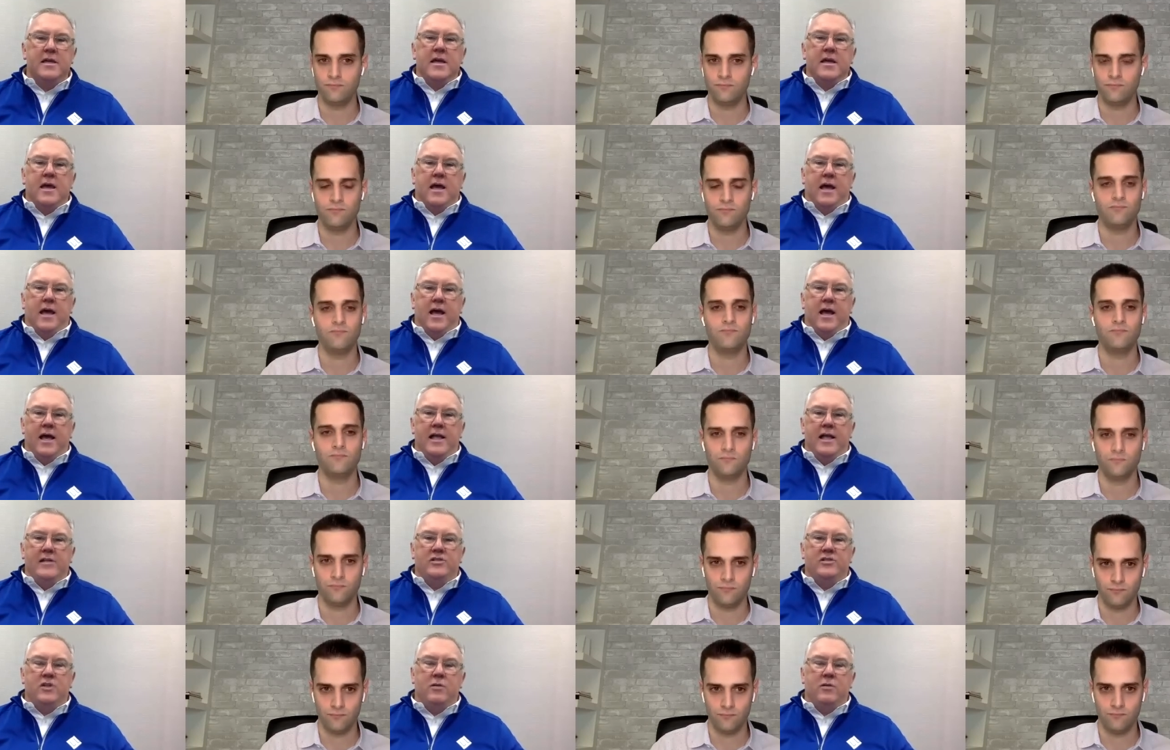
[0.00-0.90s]
Speaker 1: Uh, and
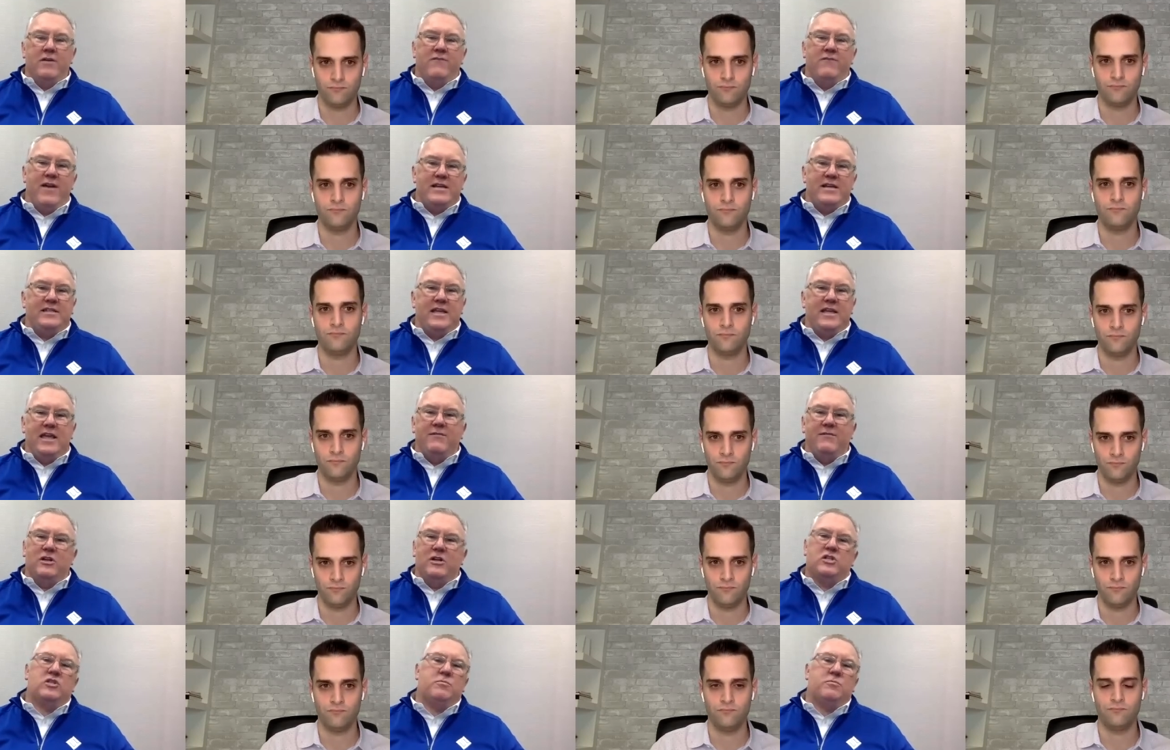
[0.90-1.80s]
so investing even a
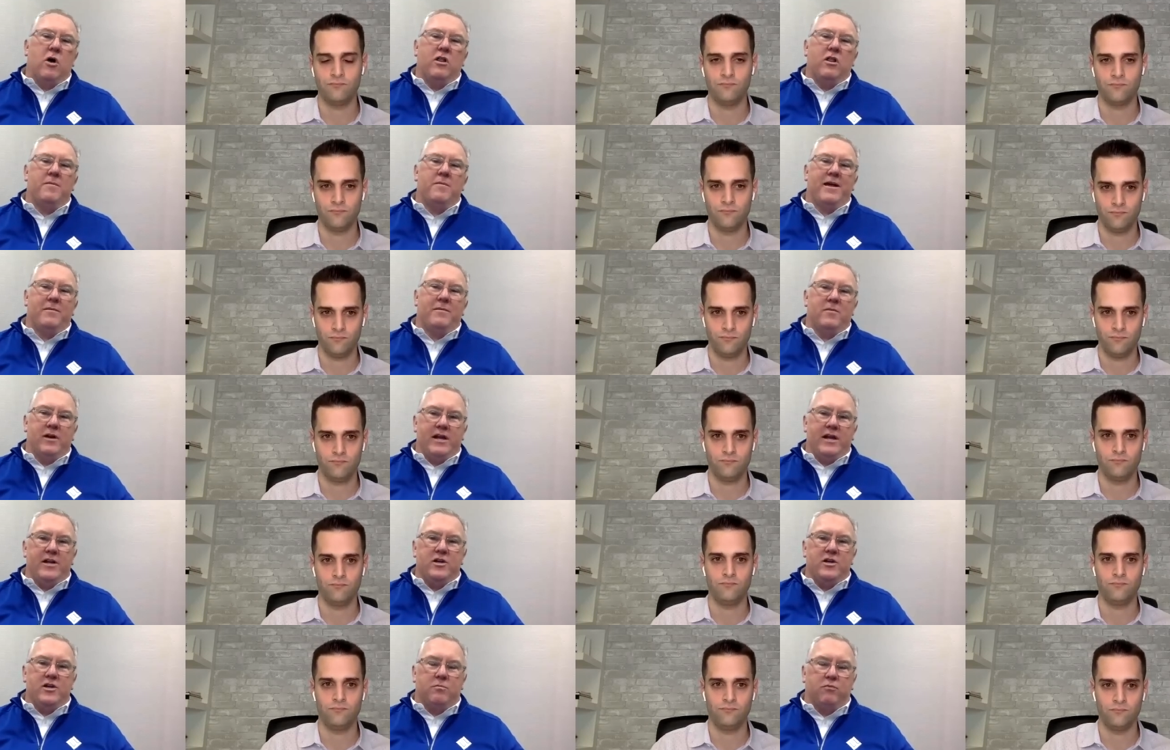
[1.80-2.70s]
small amount of money in
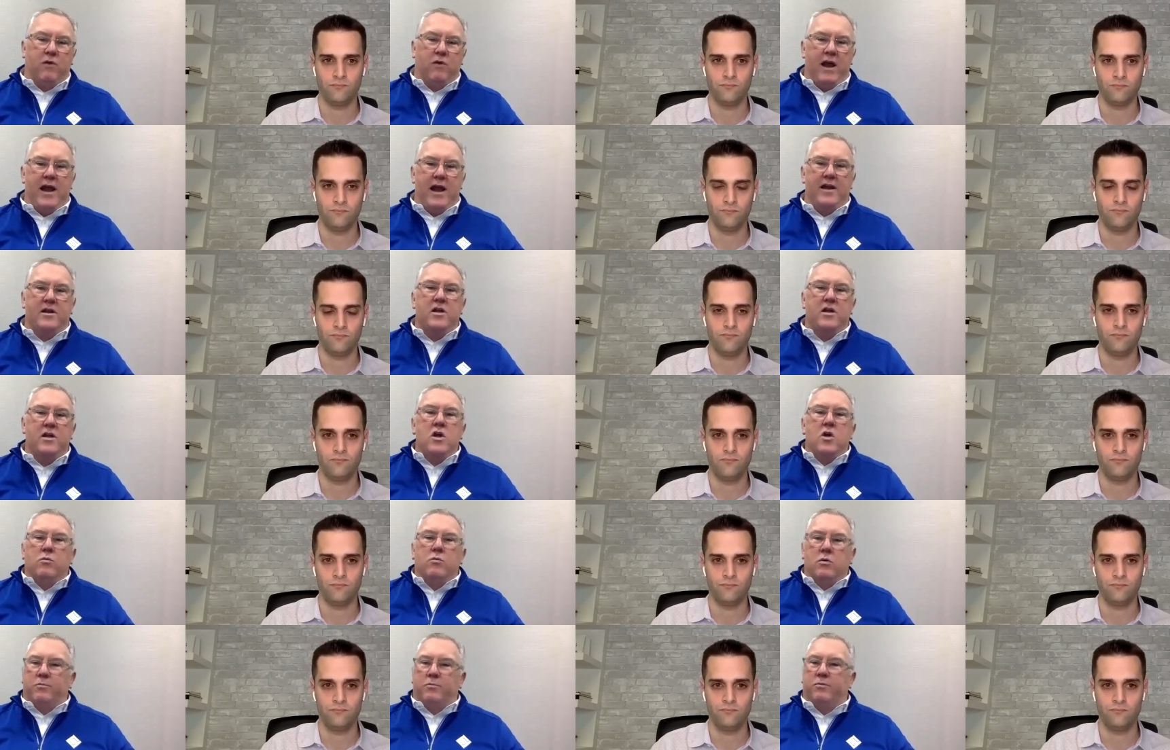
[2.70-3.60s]
your brand
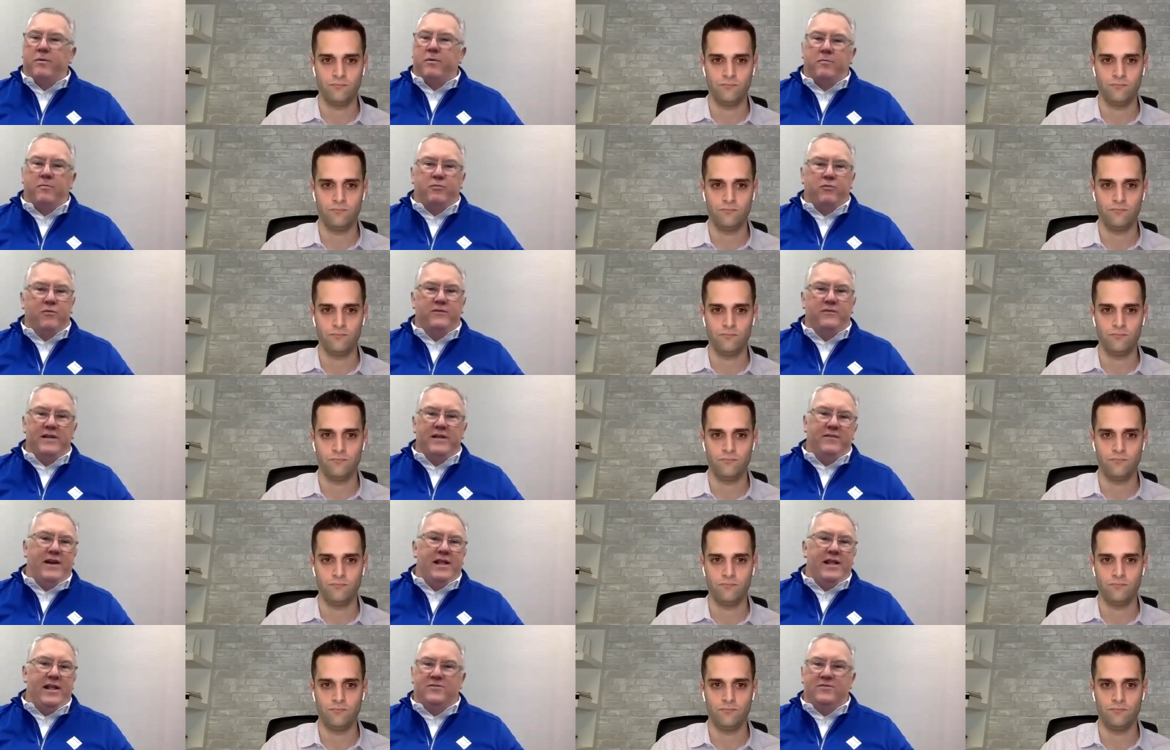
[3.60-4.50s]
will pr- prove
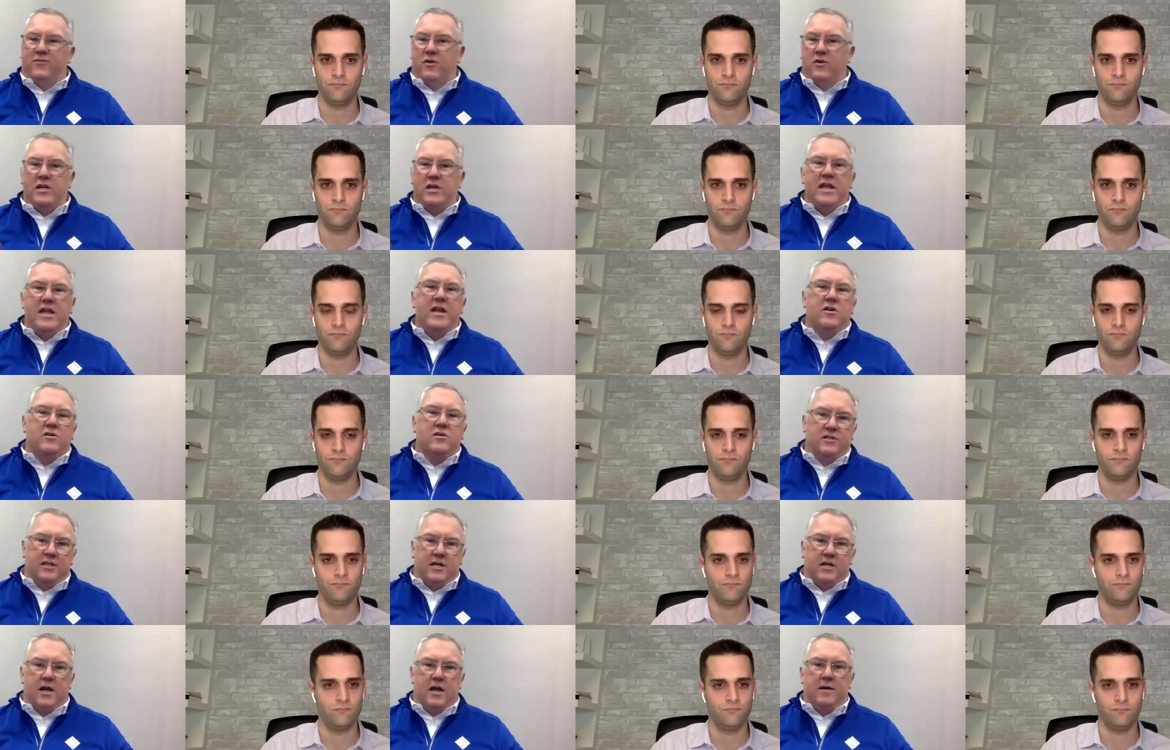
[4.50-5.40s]
dividends for years to
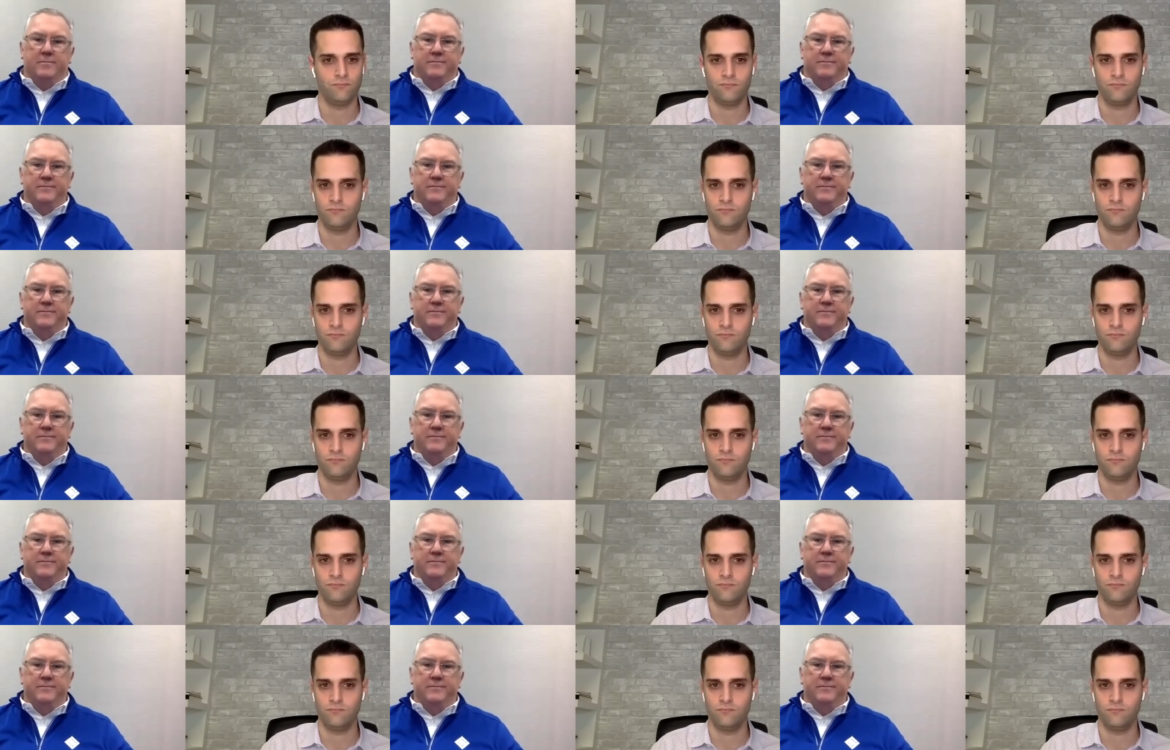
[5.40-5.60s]
come.